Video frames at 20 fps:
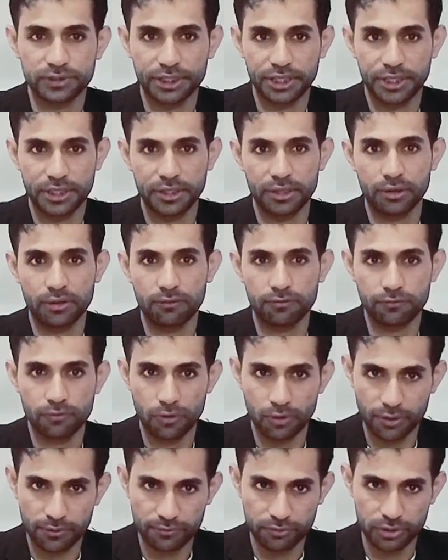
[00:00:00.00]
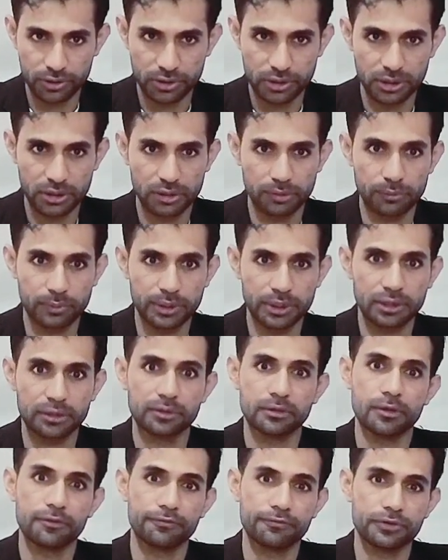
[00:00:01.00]
take care of everything
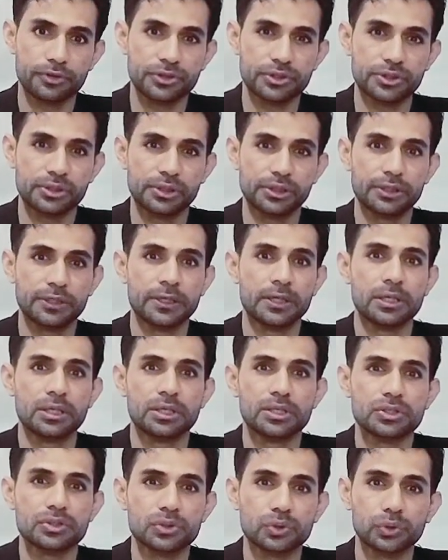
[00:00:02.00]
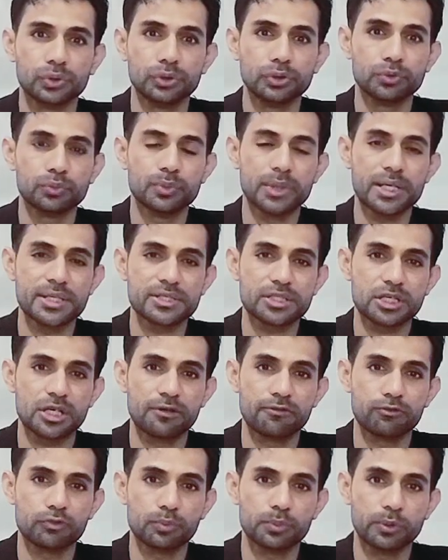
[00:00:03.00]
by officially. So you must
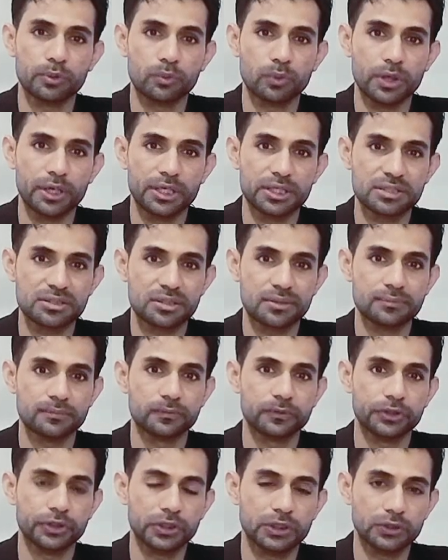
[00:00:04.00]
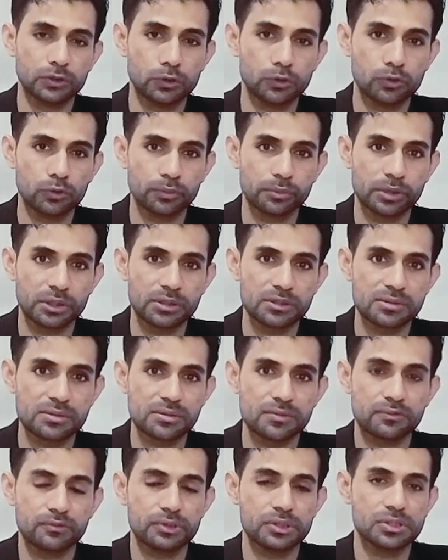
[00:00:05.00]
have to provide some real
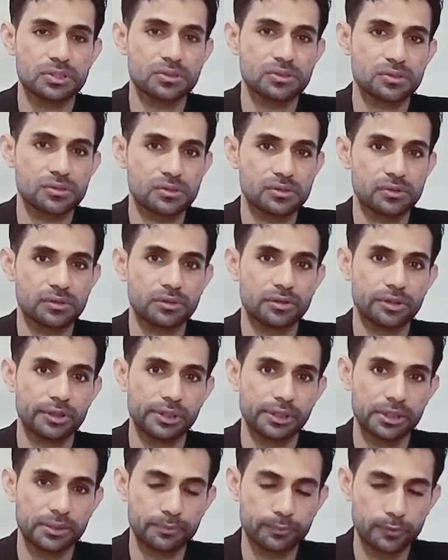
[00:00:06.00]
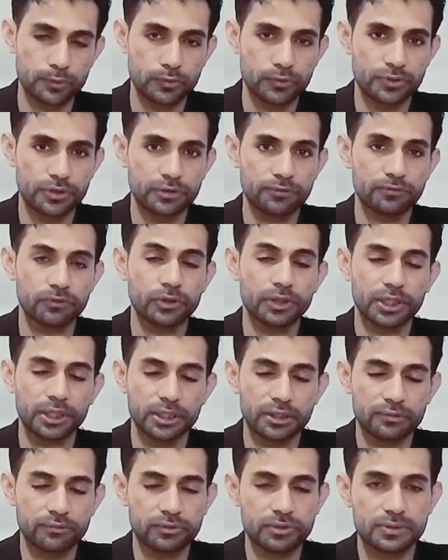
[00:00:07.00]
documents, which is really important for
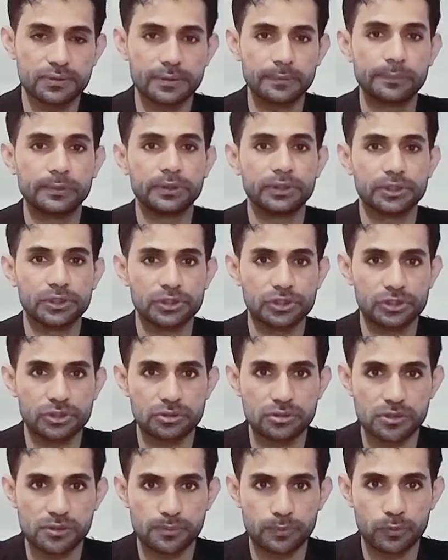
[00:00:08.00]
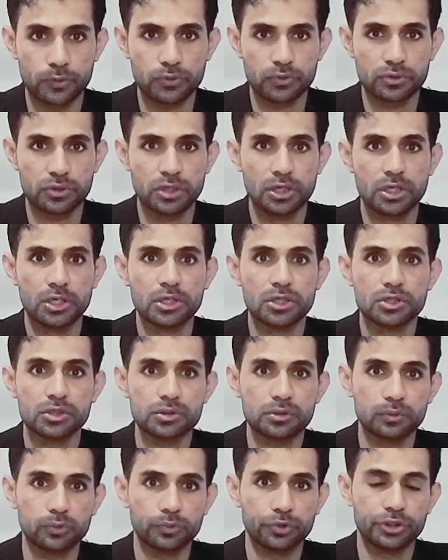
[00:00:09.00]
any visa application support,
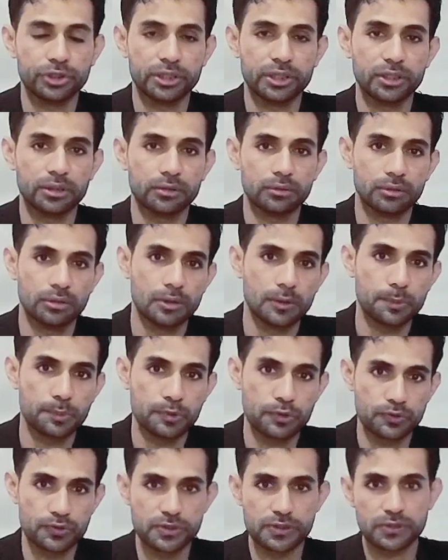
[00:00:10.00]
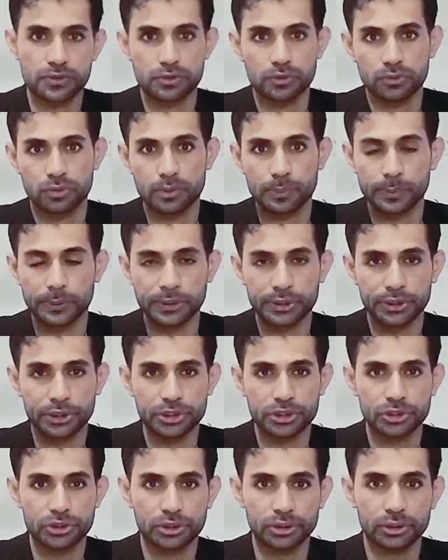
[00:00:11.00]
so we can process your
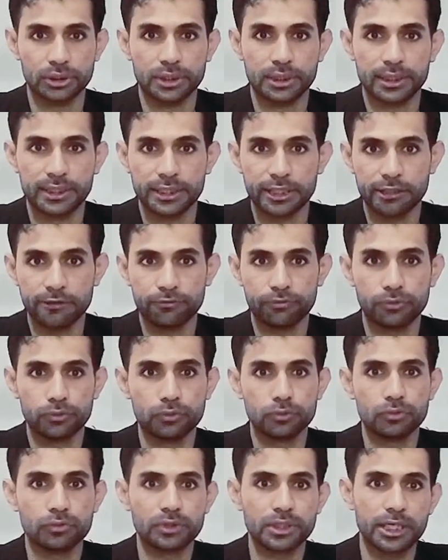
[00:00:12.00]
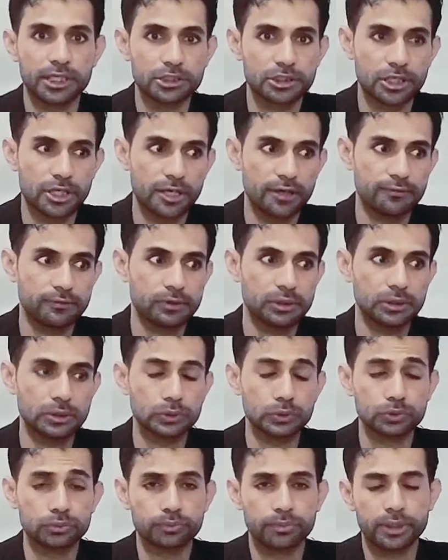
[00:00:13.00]
application. If you do not have a
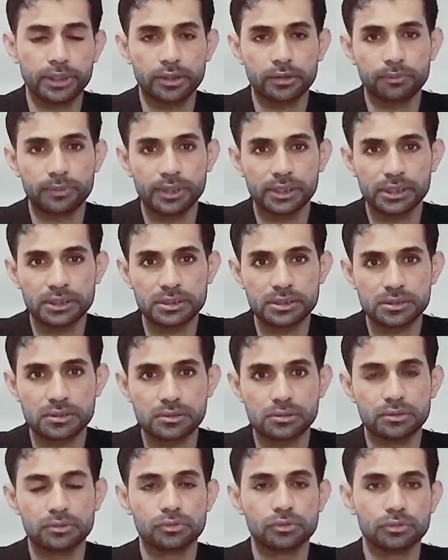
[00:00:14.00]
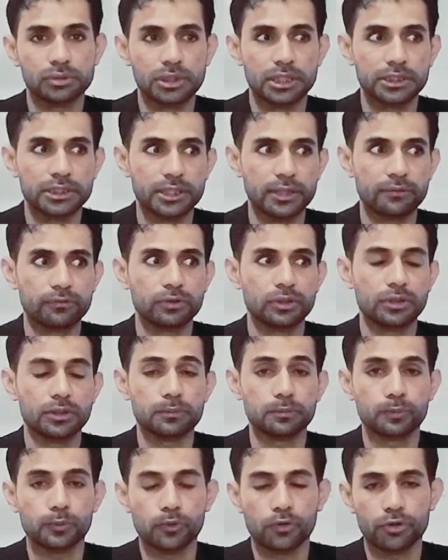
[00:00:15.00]
good bank balance, you do not have an
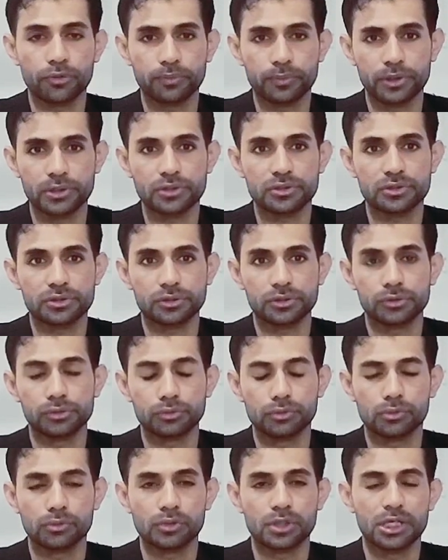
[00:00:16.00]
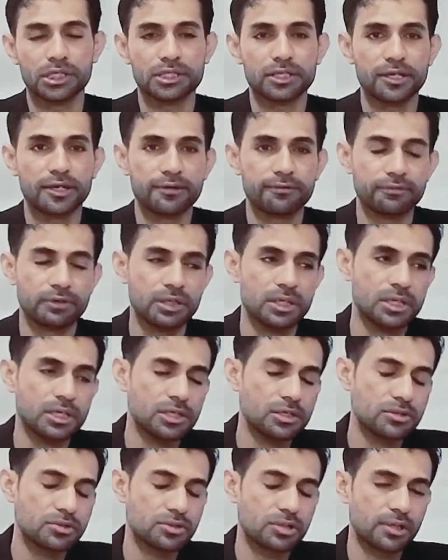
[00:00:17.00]
employment, you do not have
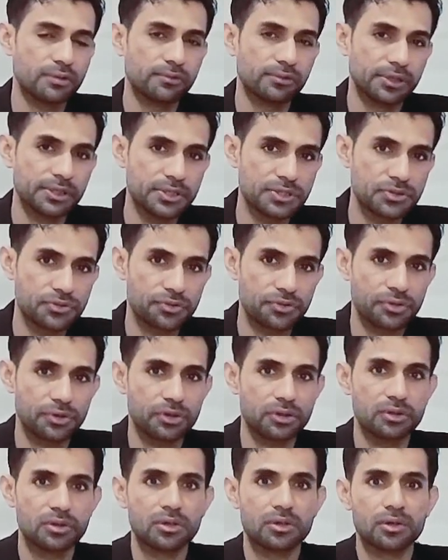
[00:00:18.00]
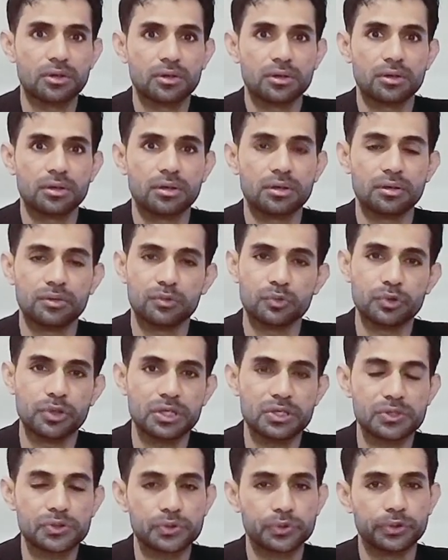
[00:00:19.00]
travel history, we
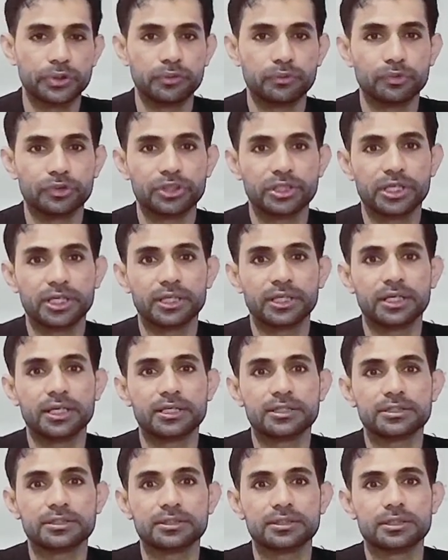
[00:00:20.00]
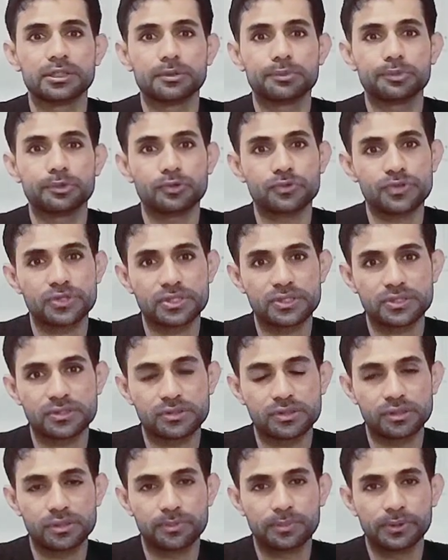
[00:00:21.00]
are sorry, we cannot process
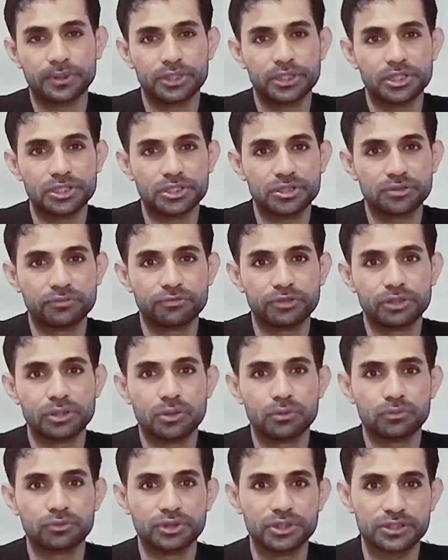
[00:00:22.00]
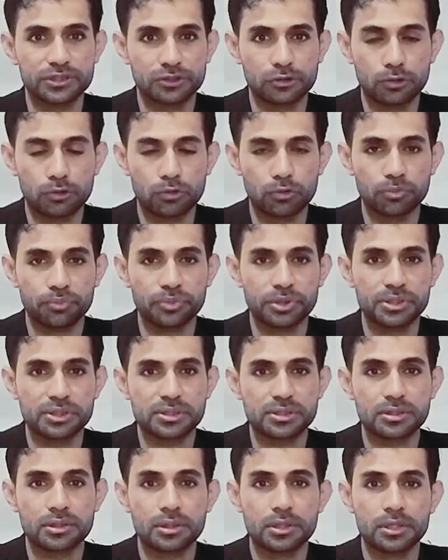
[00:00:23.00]
the application without these
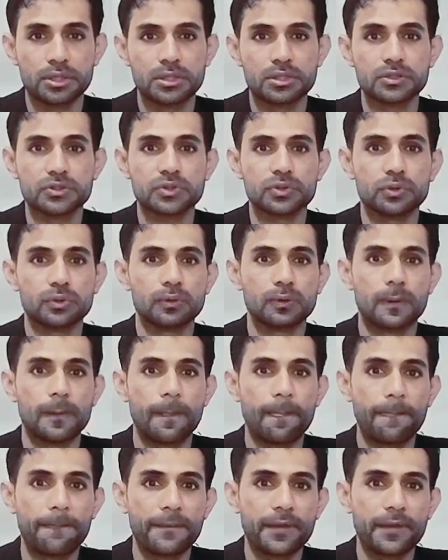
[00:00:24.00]
documents. So